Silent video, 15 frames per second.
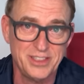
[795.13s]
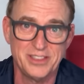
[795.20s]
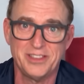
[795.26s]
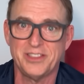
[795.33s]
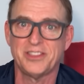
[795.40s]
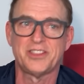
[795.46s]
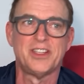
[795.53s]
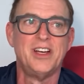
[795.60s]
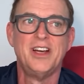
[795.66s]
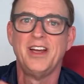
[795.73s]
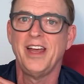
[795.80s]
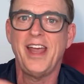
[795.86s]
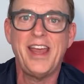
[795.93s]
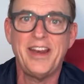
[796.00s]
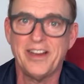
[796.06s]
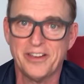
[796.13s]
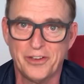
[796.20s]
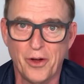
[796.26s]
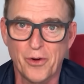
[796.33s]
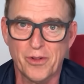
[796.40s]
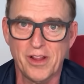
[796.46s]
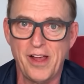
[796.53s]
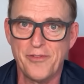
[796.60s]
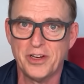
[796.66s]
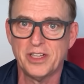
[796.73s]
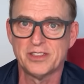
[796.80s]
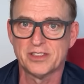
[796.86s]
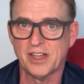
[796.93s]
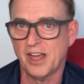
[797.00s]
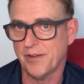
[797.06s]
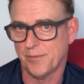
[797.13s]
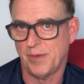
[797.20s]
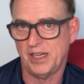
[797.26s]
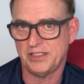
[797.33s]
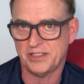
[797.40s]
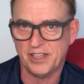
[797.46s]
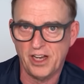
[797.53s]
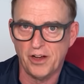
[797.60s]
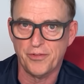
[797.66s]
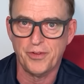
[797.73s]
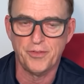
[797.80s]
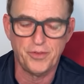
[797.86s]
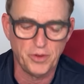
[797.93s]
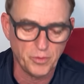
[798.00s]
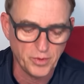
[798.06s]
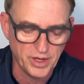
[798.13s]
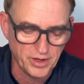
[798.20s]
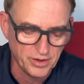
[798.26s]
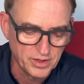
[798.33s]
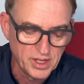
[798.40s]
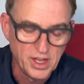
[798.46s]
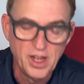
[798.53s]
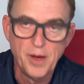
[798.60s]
It's just anecdotal evidence like myself, if you will,